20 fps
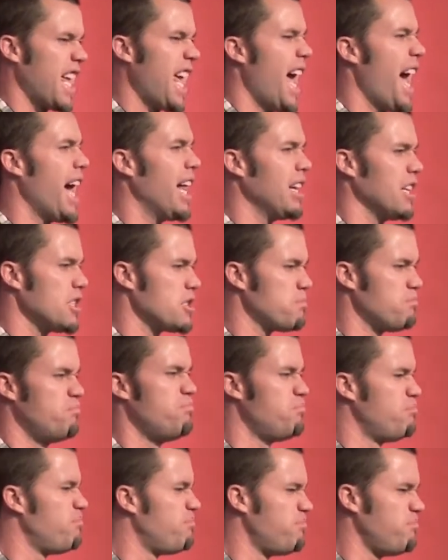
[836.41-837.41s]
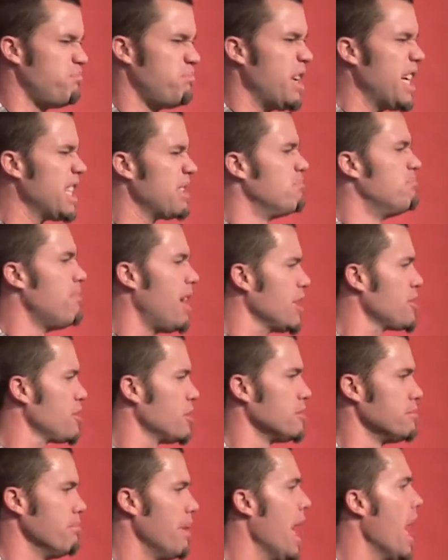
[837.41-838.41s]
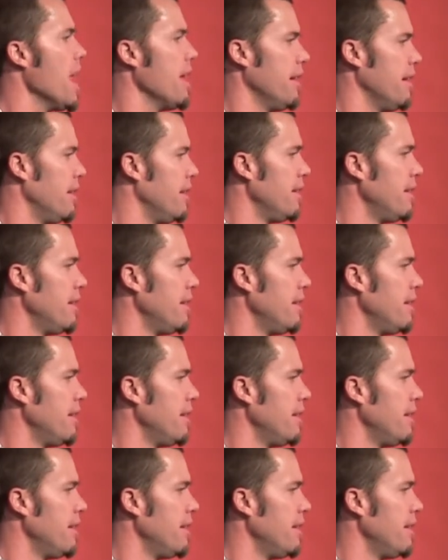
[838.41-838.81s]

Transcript: callous, big muscled men.